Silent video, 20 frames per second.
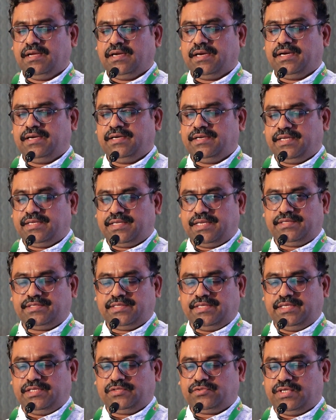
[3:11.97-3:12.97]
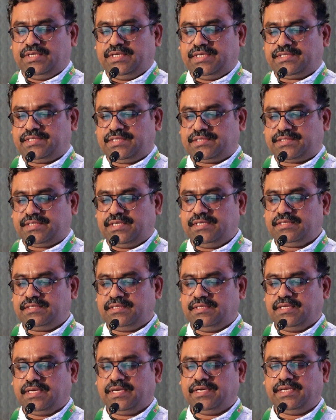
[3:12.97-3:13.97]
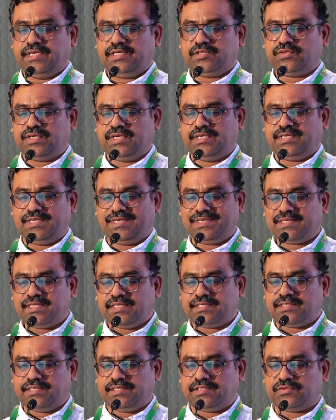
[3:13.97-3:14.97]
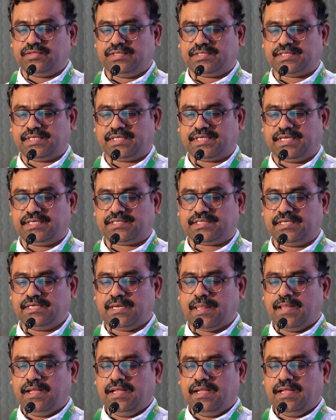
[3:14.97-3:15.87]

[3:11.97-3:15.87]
and decrease in insulin resistance, and increase in insulin secretion.